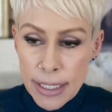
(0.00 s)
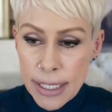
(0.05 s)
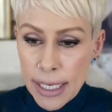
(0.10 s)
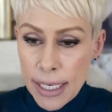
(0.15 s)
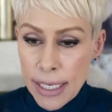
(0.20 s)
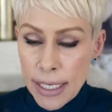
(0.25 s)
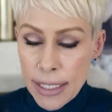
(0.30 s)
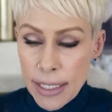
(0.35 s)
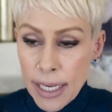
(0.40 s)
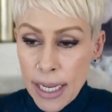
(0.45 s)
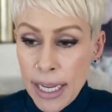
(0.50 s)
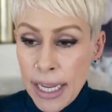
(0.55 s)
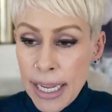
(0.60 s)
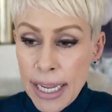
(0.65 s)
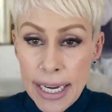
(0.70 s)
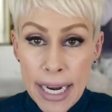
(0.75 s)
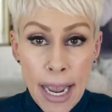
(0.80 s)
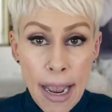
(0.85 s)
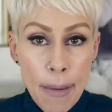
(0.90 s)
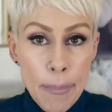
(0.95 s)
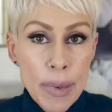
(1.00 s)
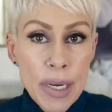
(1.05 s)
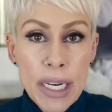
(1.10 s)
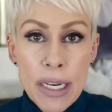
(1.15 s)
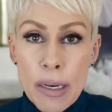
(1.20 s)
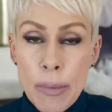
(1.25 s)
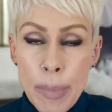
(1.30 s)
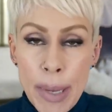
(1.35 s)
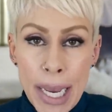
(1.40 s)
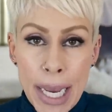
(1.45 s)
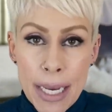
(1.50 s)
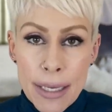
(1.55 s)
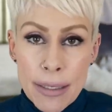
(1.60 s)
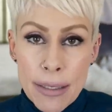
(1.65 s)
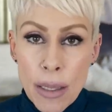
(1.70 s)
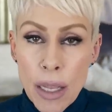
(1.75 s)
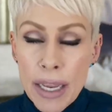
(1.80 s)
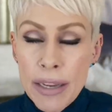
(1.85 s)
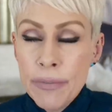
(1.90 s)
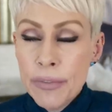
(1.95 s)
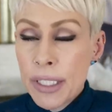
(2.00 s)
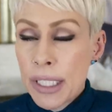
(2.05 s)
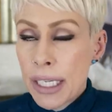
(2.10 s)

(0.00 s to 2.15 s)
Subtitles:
Did it happen in a past life?